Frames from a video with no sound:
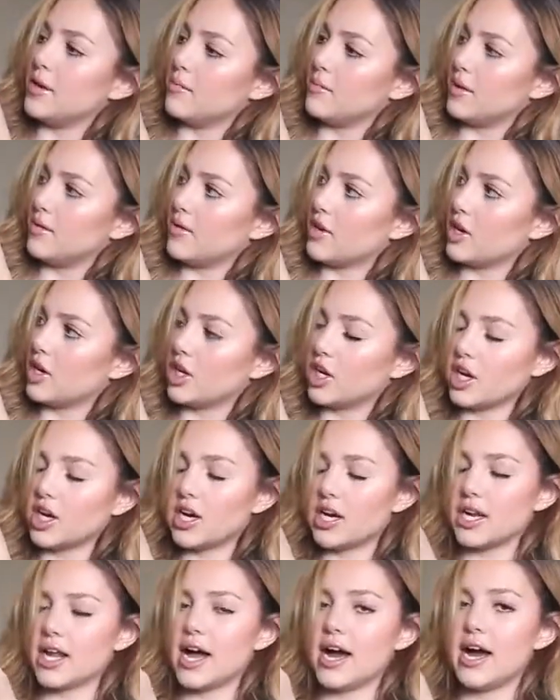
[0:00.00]
fit me very
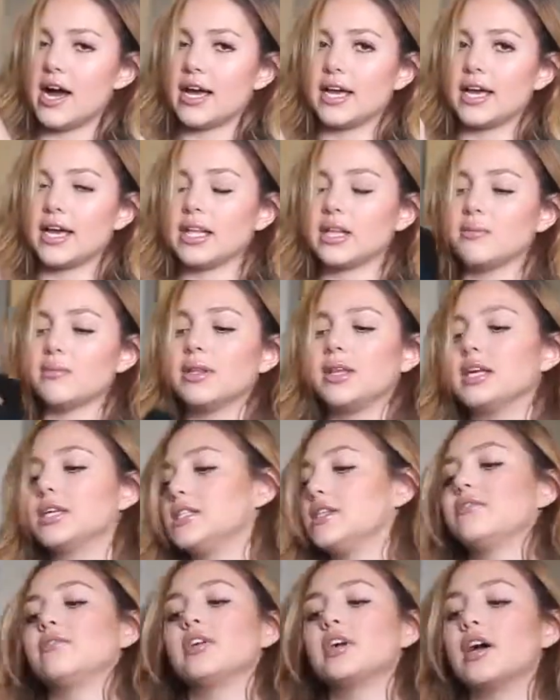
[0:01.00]
good. I got them in like
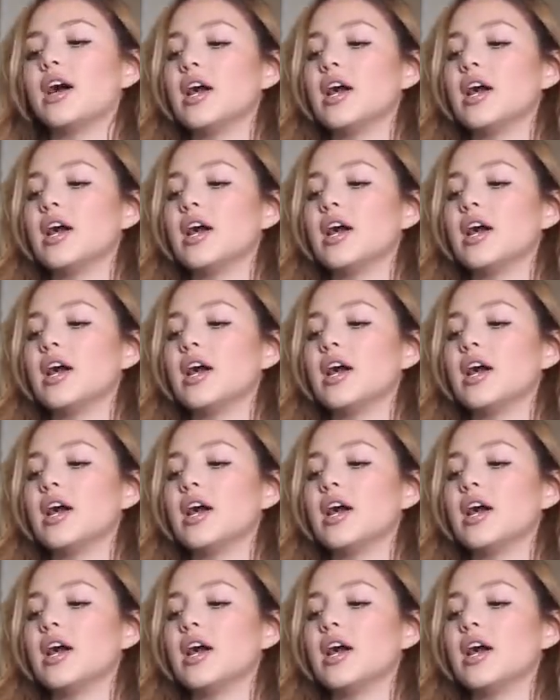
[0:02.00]
different